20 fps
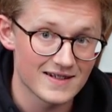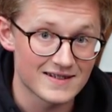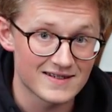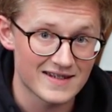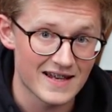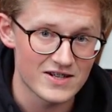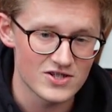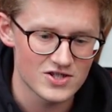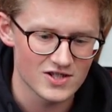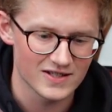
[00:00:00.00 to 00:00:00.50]

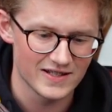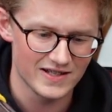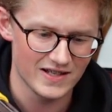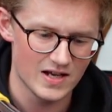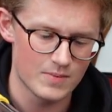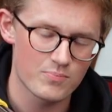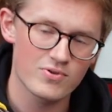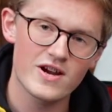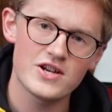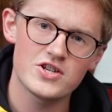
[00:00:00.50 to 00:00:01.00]
essentially
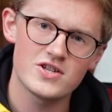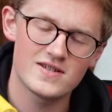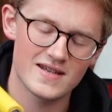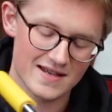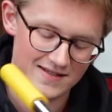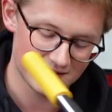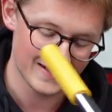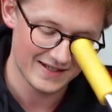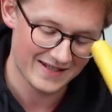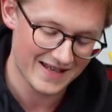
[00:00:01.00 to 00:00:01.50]
a pressure
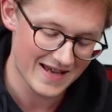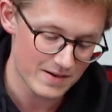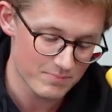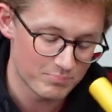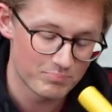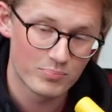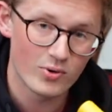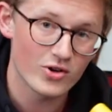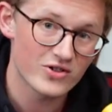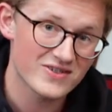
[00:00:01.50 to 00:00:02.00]
testing
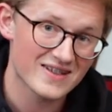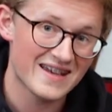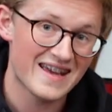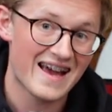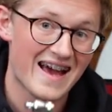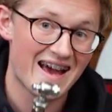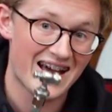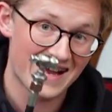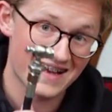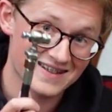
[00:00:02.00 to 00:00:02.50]
kit, but it
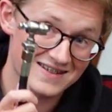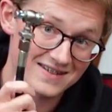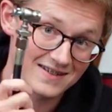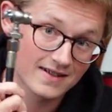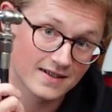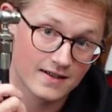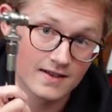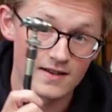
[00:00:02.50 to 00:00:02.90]
has